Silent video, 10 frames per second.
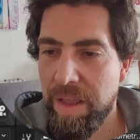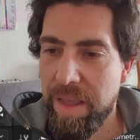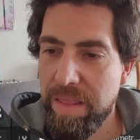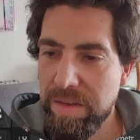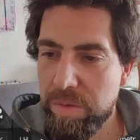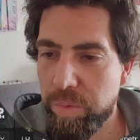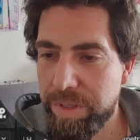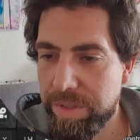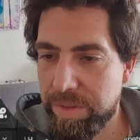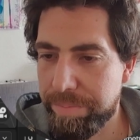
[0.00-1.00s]
And this
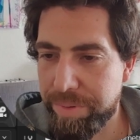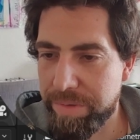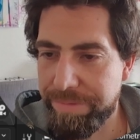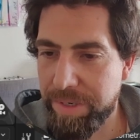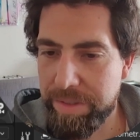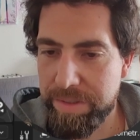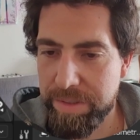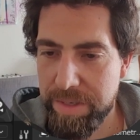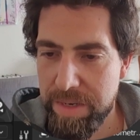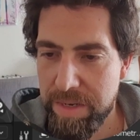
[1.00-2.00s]
works perfect,
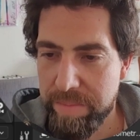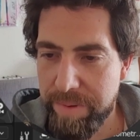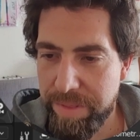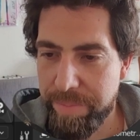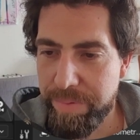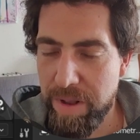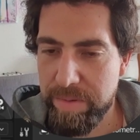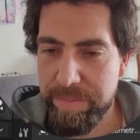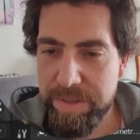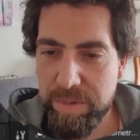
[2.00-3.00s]
but the
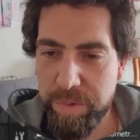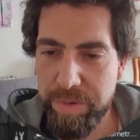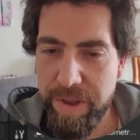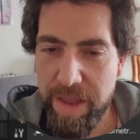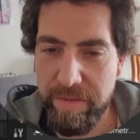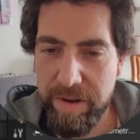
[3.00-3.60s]
problem is when you have